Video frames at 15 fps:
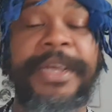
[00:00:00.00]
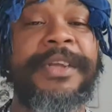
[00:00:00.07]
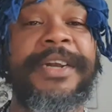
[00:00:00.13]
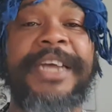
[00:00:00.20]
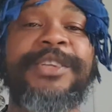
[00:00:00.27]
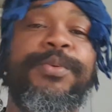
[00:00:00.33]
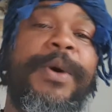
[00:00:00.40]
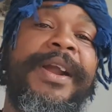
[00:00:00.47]

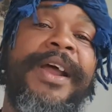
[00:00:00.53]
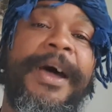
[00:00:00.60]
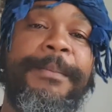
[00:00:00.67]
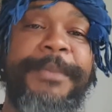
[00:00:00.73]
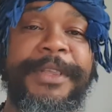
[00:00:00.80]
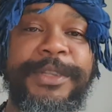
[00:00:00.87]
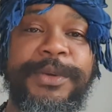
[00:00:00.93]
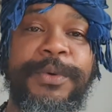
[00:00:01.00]
That's what
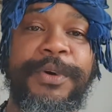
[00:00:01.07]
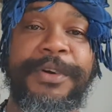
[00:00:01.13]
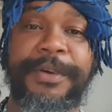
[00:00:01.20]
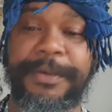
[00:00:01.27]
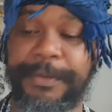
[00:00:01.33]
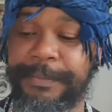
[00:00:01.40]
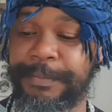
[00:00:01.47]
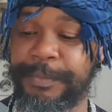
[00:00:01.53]
happened to her,
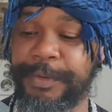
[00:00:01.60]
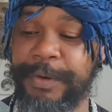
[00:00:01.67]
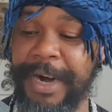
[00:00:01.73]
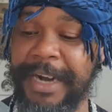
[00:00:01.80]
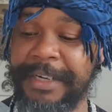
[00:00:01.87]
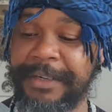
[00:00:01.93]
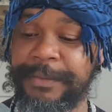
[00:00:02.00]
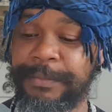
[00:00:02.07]

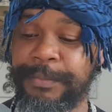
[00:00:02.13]
right?